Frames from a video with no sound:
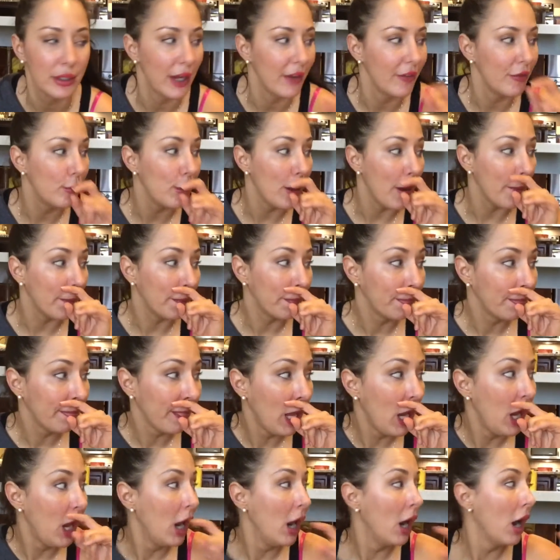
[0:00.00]
stuff, but
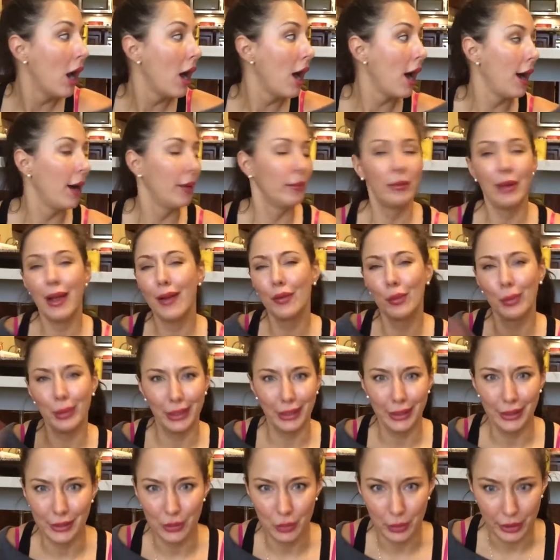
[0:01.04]
Um,
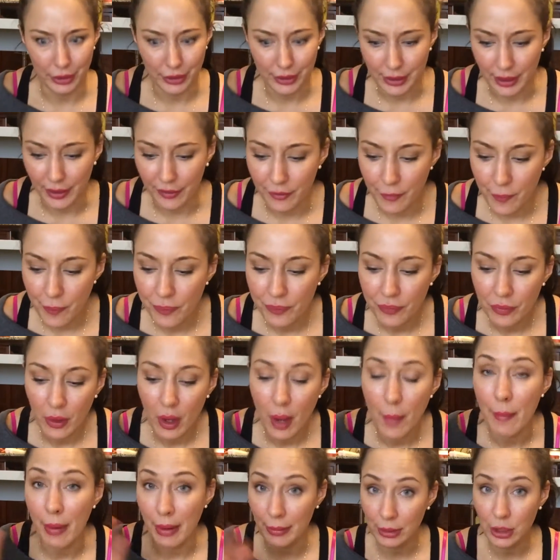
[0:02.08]
everybody does weird stuff,
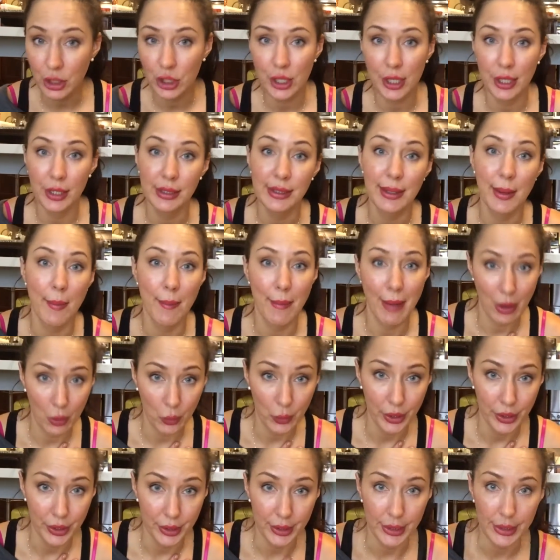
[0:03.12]
but I'm gonna share some of my
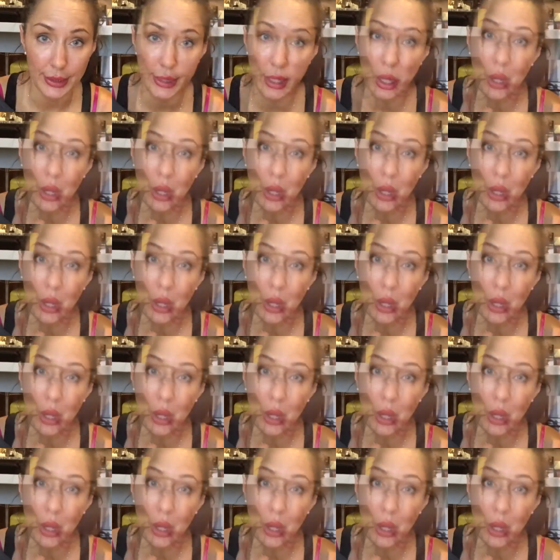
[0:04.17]
weirdness.